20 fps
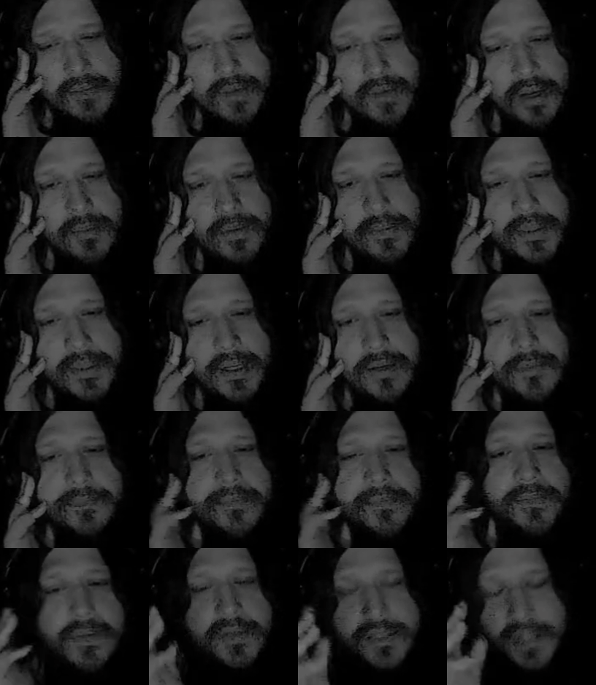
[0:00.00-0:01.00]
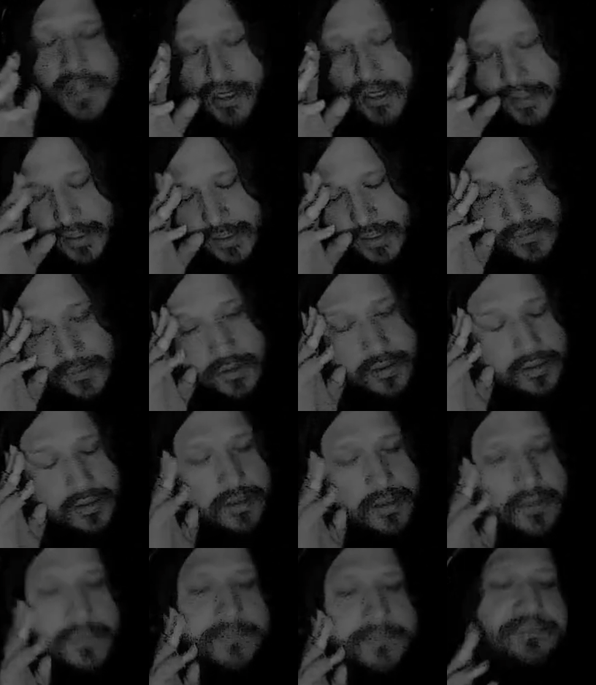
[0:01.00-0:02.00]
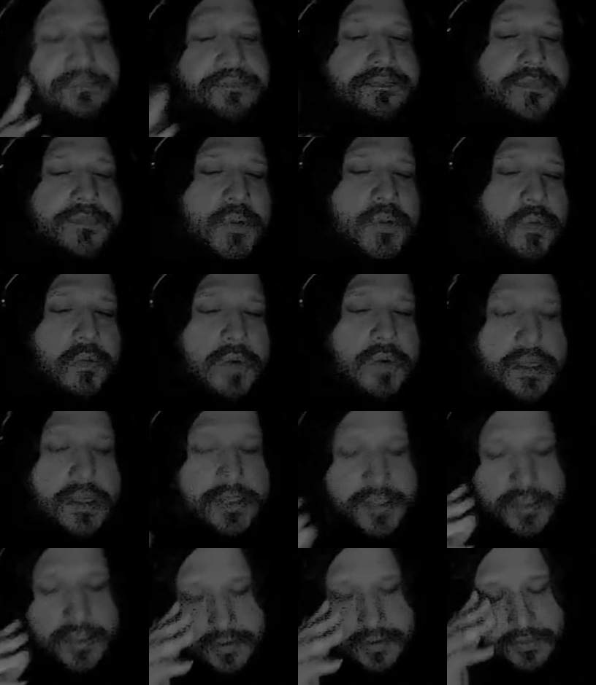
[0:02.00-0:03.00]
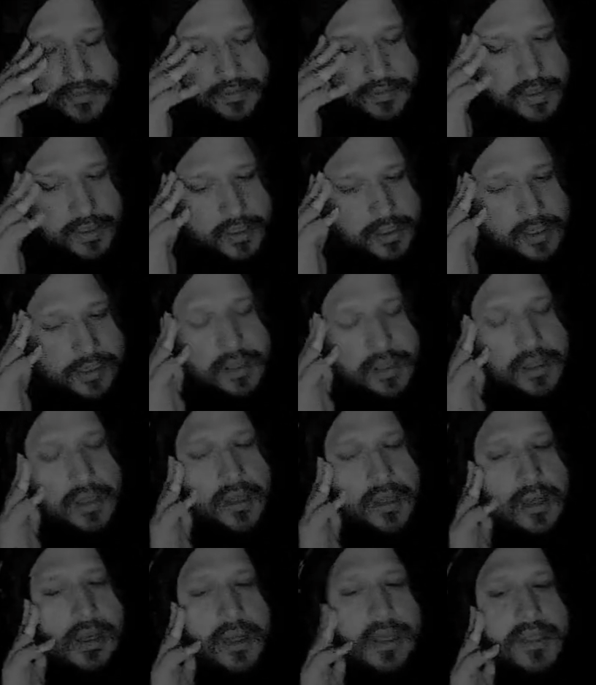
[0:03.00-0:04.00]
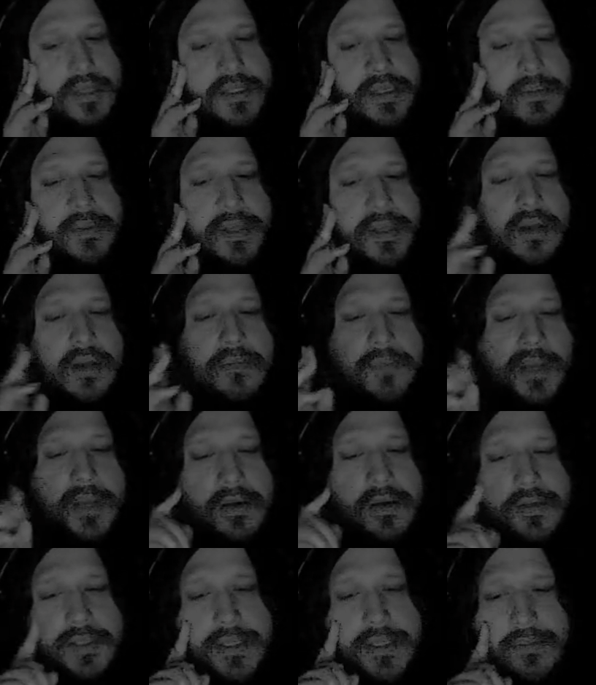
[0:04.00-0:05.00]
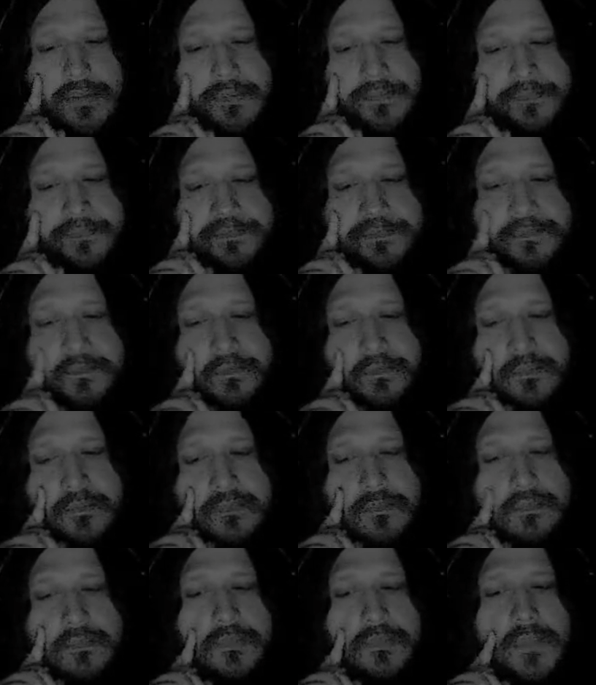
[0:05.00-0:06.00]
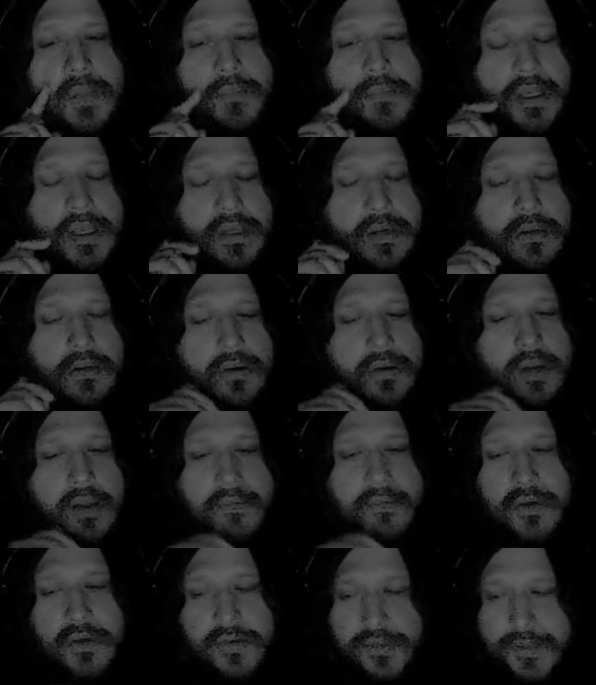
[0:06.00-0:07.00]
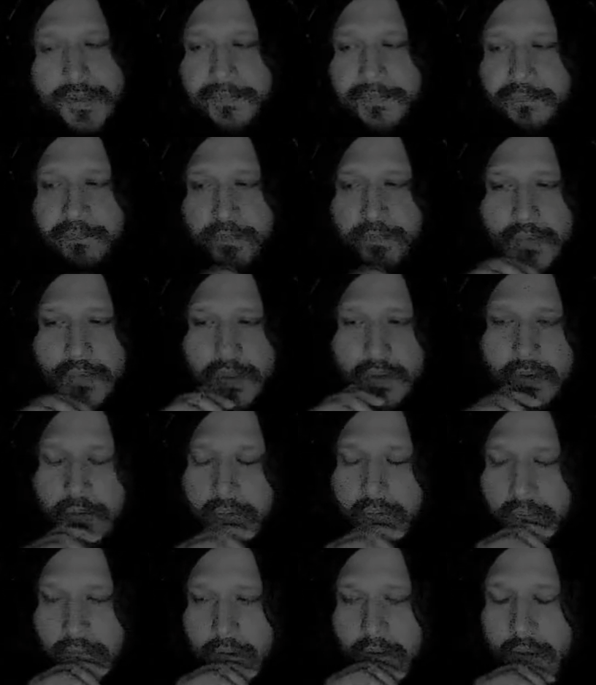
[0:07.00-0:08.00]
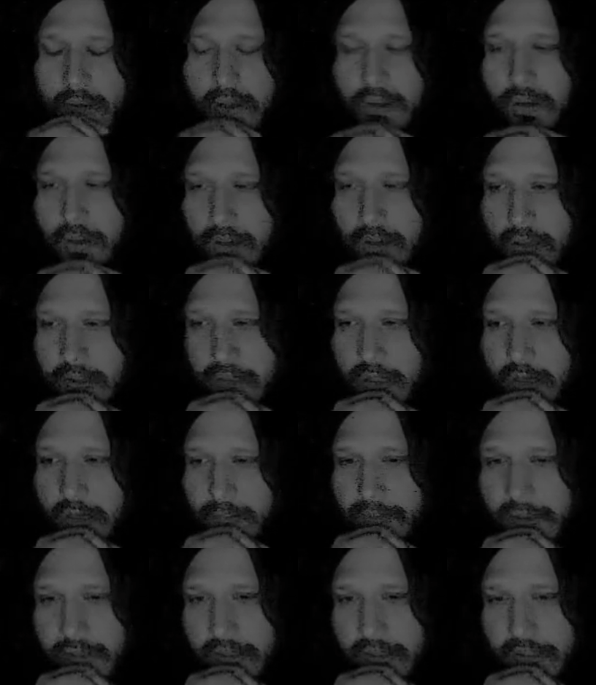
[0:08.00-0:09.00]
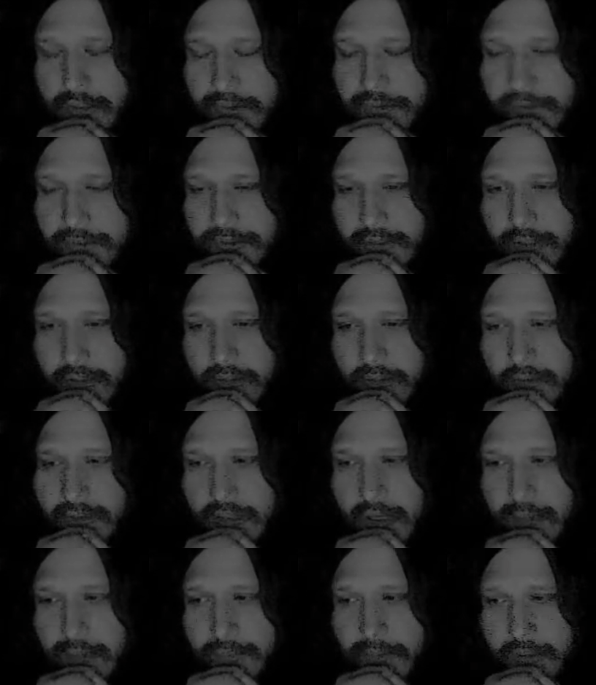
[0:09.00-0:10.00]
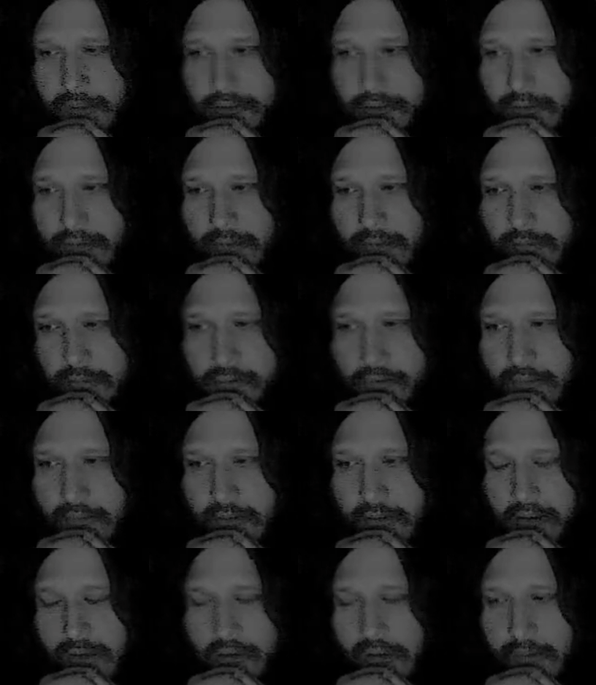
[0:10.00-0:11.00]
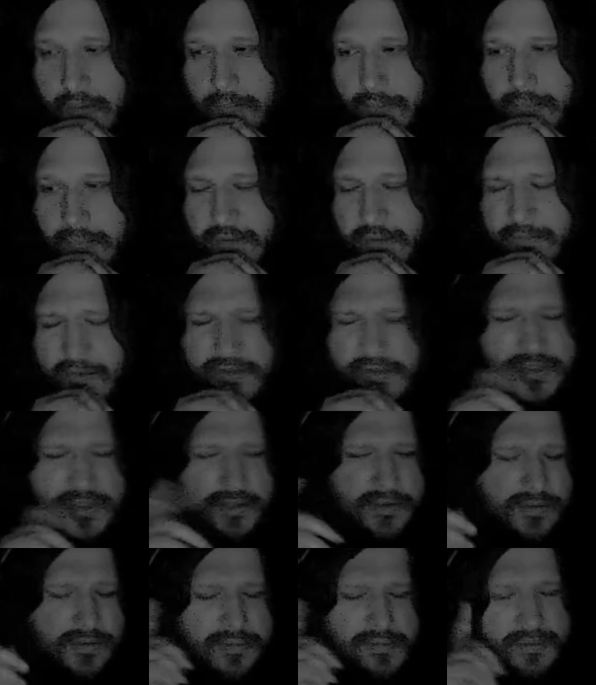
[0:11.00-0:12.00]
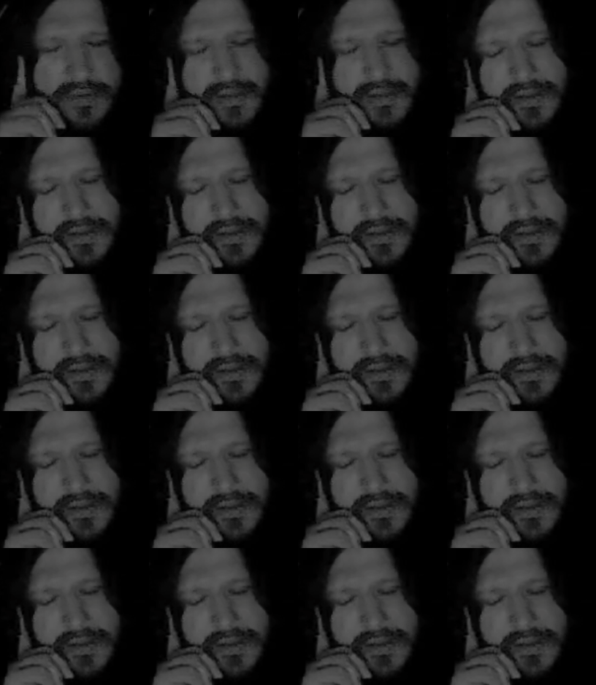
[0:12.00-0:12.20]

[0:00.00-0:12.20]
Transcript: Mama Bear. I was talking to them earlier. We want to do something on parenting and being neurodivergent, so that'll be an interesting topic. I've also,